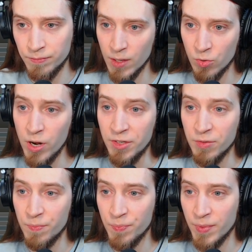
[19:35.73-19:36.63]
Great!
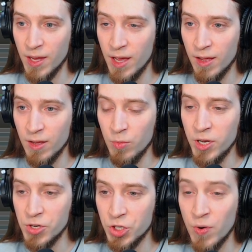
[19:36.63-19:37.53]
We
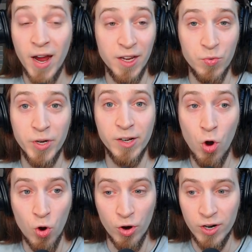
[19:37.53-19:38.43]
can try and
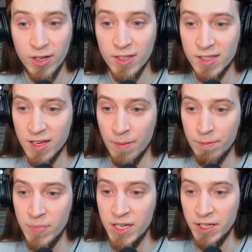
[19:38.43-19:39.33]
record some
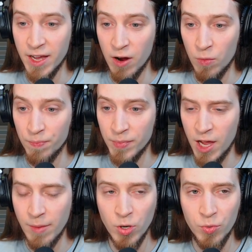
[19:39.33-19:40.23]
MIDI now.
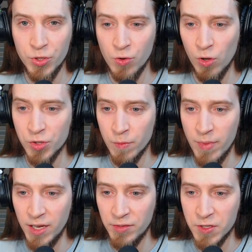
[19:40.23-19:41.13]
I'm going to also
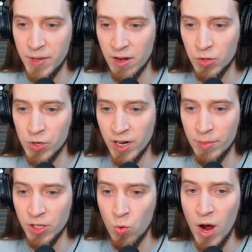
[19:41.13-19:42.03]
make this piano track a
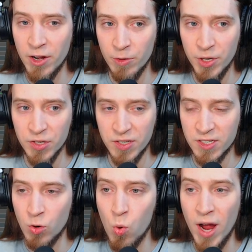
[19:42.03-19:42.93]
bit quieter because it's
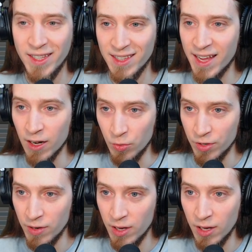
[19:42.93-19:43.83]
quite loud.
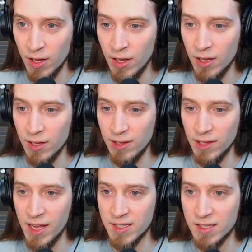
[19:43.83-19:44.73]

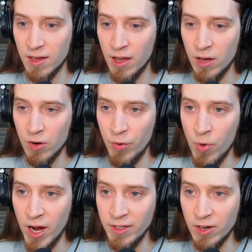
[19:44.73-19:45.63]
Let's
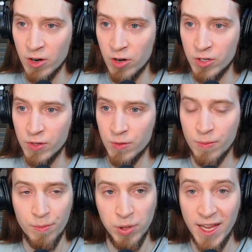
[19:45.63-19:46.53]
rewind our
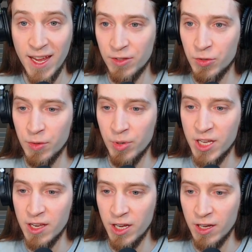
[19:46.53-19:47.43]
playhead to the
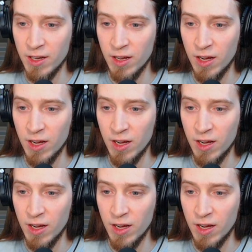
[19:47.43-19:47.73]
beginning.